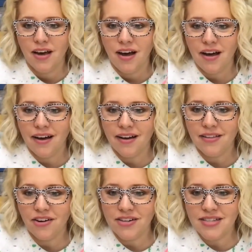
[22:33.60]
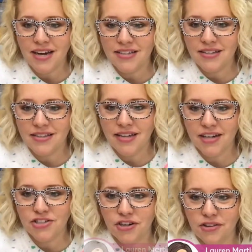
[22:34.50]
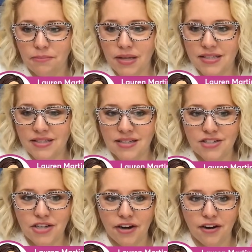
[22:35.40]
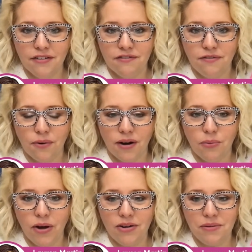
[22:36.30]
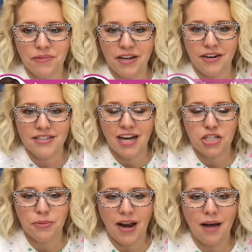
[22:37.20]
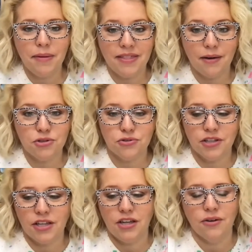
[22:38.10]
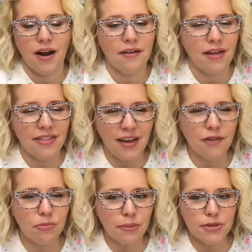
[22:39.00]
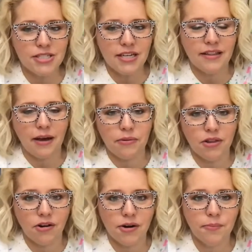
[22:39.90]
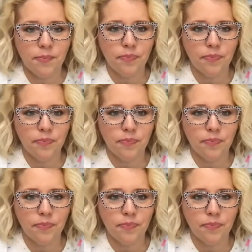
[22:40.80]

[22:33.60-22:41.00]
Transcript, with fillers: Uh, Lauren said, I did the texture on the mittens this year for a welcome leaner attachment. I bet that was really cute. I, I think I remember seeing that one, Lauren.